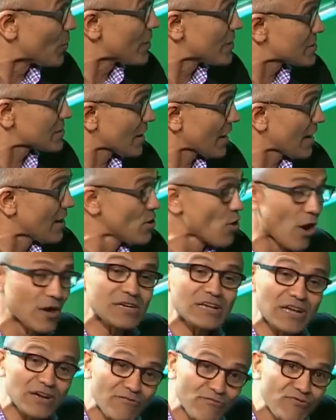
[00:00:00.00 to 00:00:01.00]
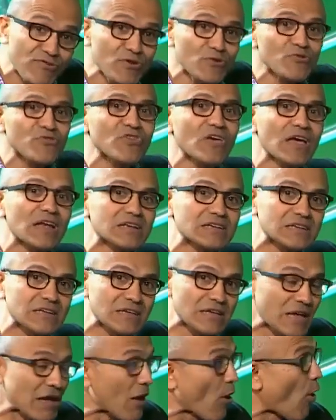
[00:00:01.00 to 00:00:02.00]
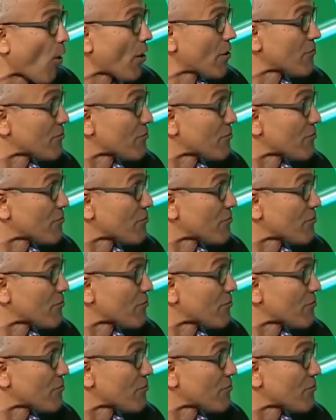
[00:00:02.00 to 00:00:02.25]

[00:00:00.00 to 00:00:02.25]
it and not confuse it or